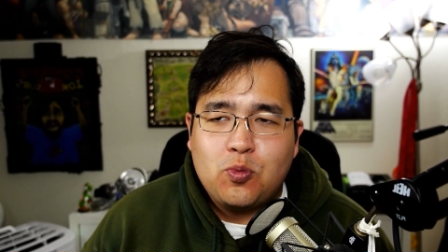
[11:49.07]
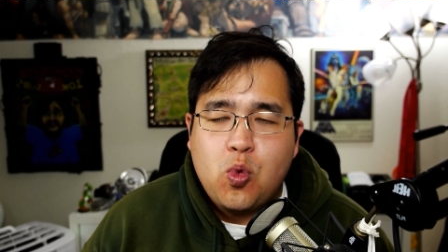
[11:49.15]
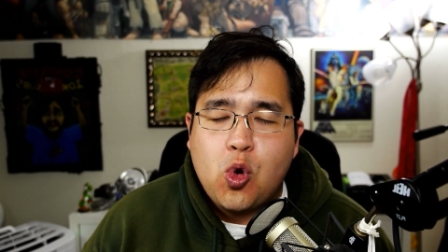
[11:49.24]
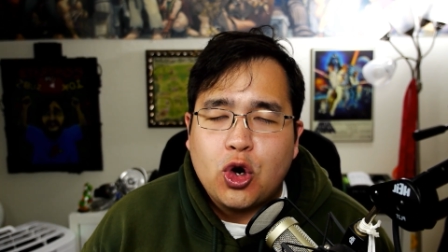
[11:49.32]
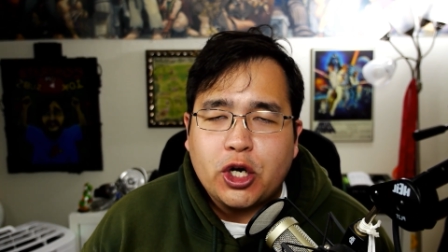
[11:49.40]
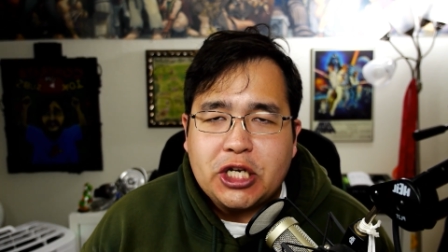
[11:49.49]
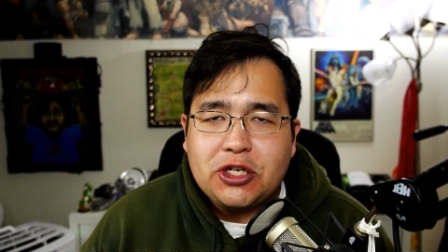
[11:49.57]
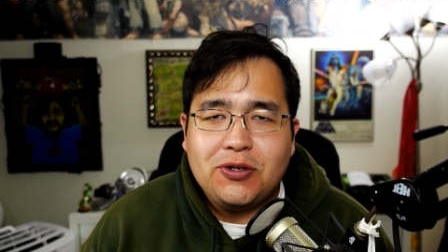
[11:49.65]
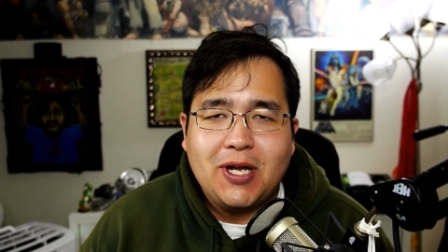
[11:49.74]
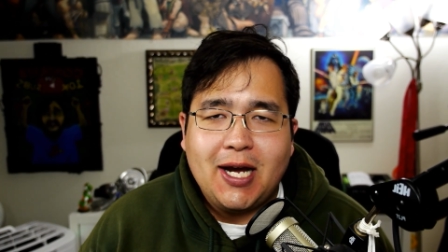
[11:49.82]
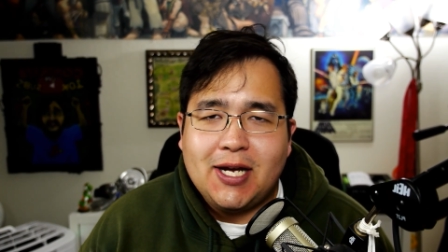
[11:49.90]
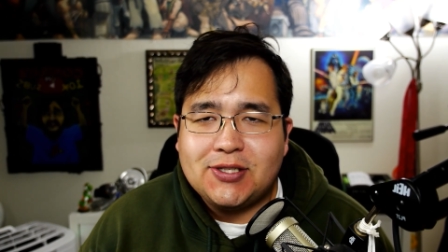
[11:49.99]
warning you
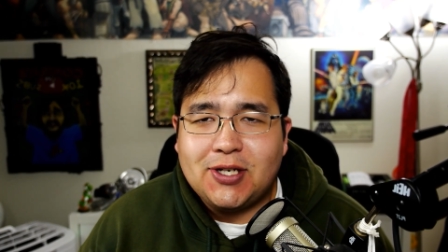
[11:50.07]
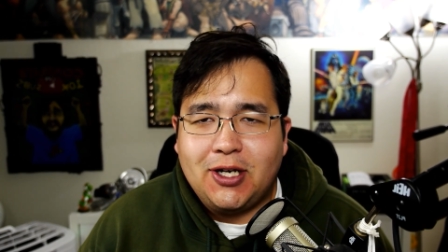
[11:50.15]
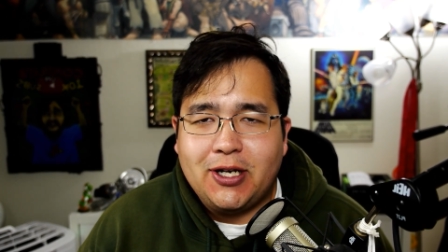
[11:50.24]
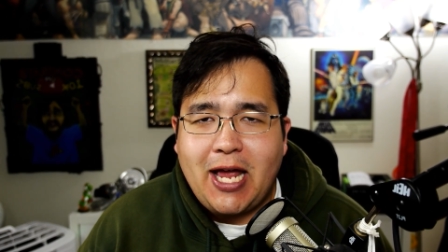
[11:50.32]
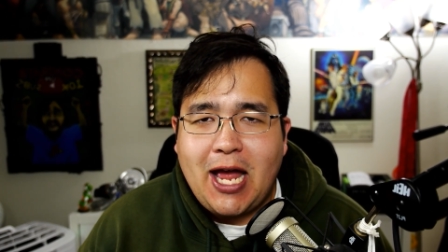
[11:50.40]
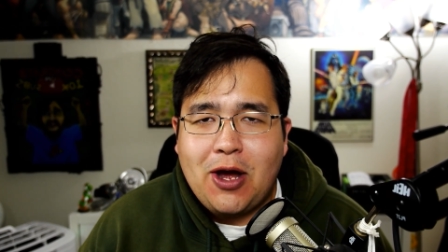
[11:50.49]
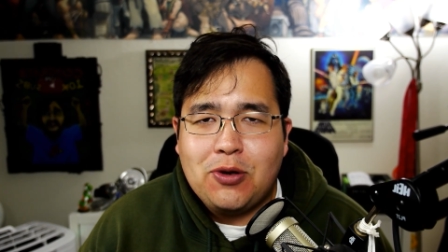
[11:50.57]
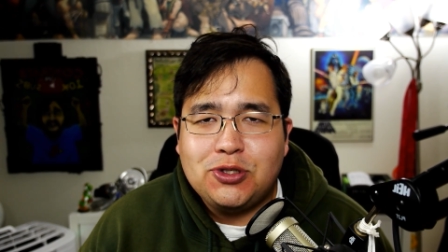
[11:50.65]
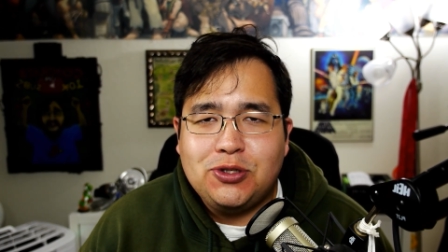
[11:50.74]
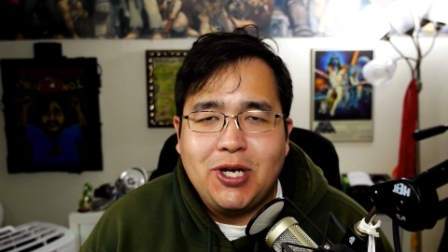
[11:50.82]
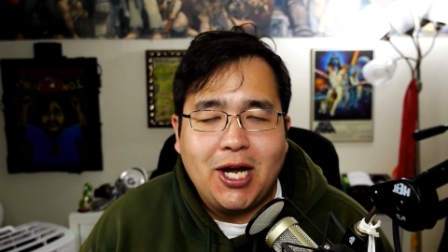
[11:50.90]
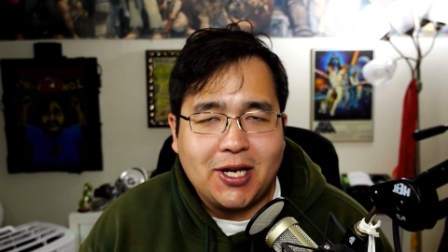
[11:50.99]
guys on how
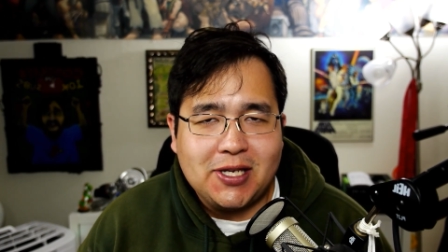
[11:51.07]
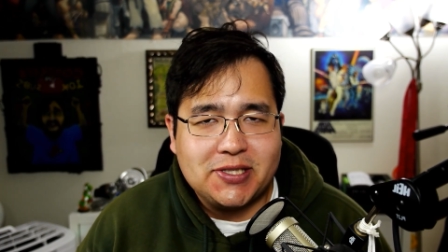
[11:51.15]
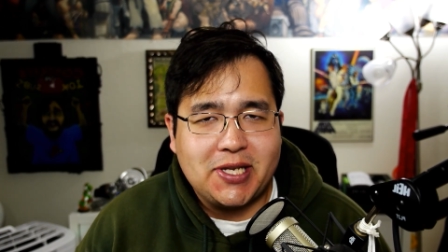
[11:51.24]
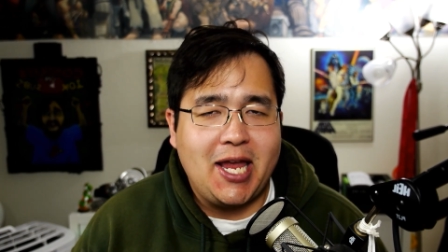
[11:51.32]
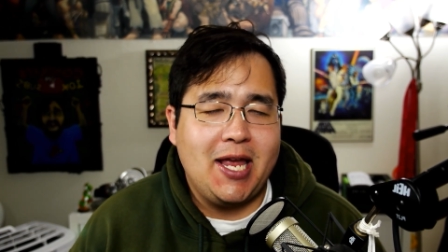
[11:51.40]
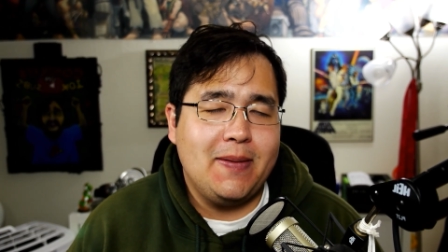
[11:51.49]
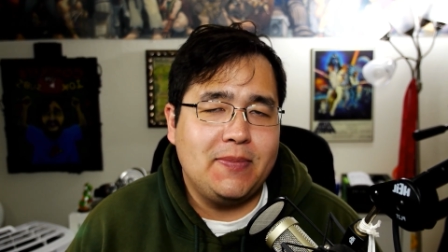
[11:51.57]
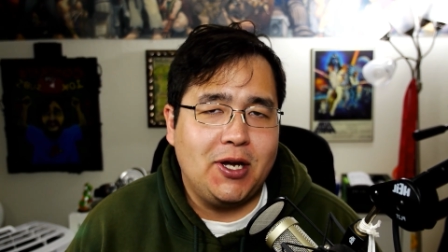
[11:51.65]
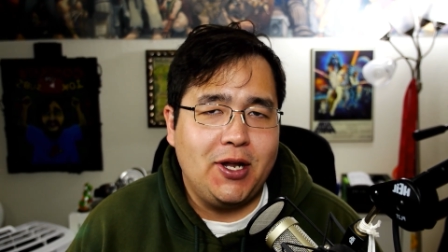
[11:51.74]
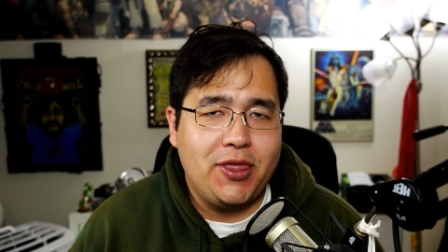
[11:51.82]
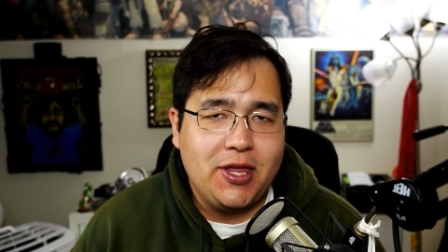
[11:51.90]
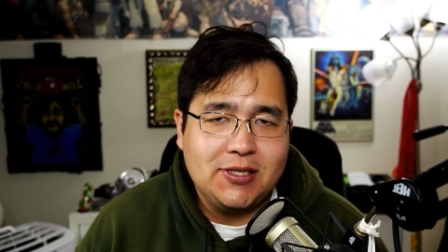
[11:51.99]
to not get scammed
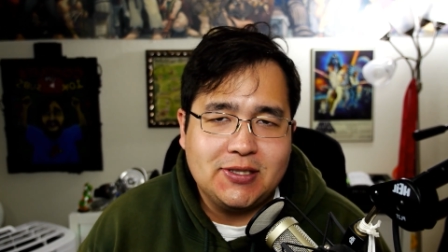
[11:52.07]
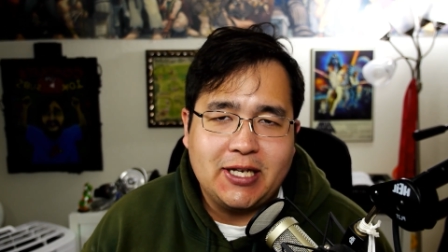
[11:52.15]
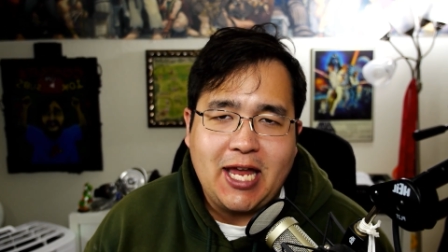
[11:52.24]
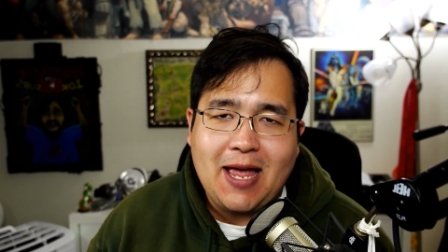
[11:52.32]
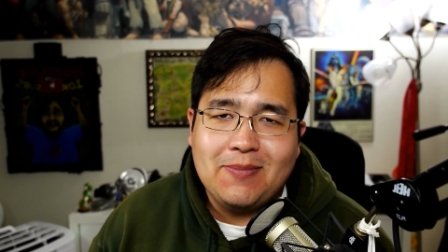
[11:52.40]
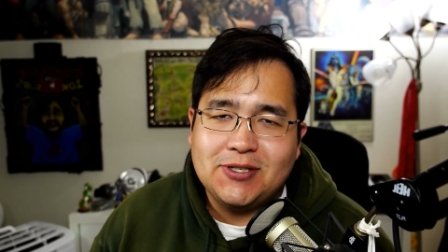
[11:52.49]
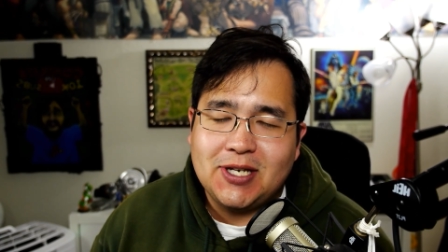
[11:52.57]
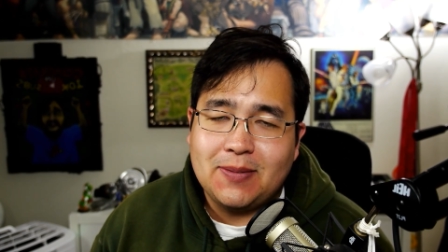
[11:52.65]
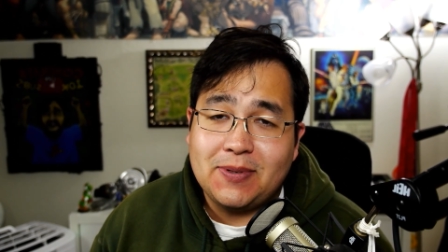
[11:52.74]
on things like Amazon